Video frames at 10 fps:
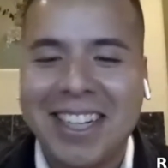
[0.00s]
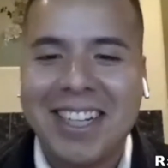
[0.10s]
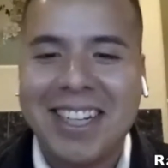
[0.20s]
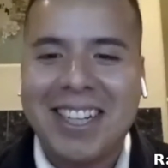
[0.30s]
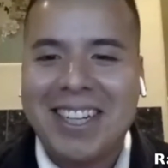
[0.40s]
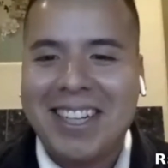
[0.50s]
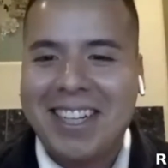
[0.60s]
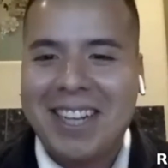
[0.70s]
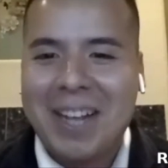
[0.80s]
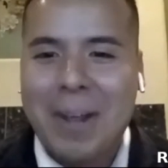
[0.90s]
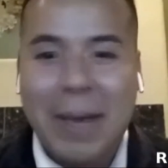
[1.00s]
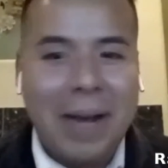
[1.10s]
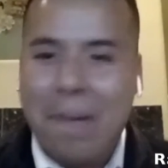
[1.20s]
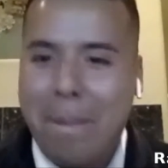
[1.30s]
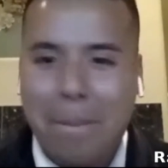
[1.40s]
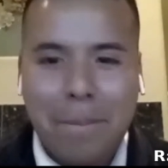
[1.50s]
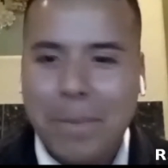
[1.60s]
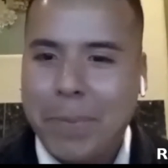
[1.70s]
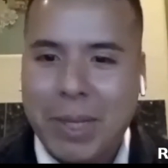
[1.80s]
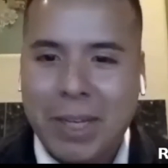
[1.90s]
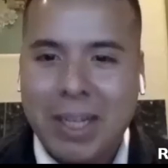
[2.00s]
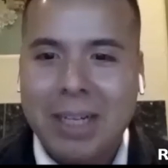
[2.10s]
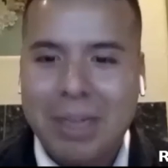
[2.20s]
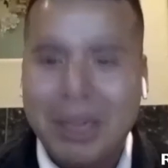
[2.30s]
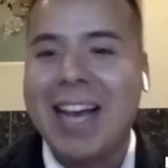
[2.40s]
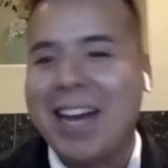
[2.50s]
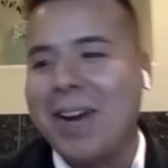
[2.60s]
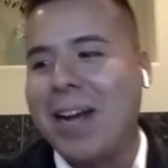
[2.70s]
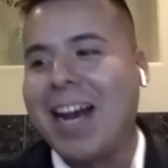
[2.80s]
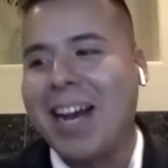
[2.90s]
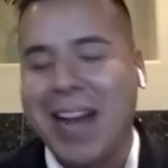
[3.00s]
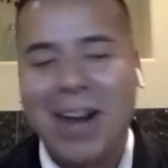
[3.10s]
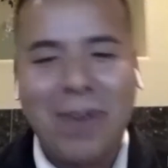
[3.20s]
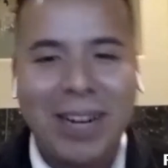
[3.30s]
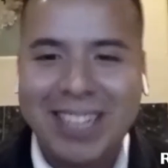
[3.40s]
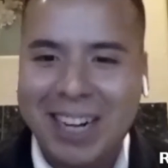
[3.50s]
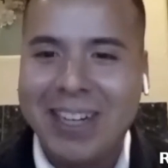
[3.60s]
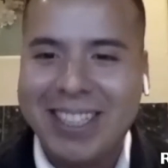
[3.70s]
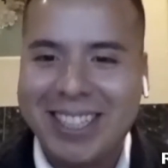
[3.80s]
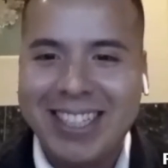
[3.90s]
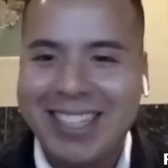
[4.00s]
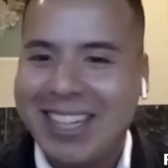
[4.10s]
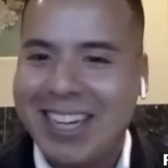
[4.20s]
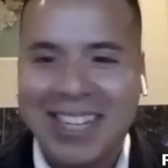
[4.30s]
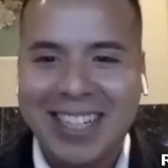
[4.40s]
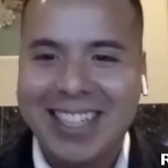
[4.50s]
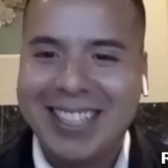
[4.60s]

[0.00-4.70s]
that was it. Like I just. Oh, yeah. did you watch it? Yeah, yeah, yeah I, I watch it. I watch it. Yeah. Just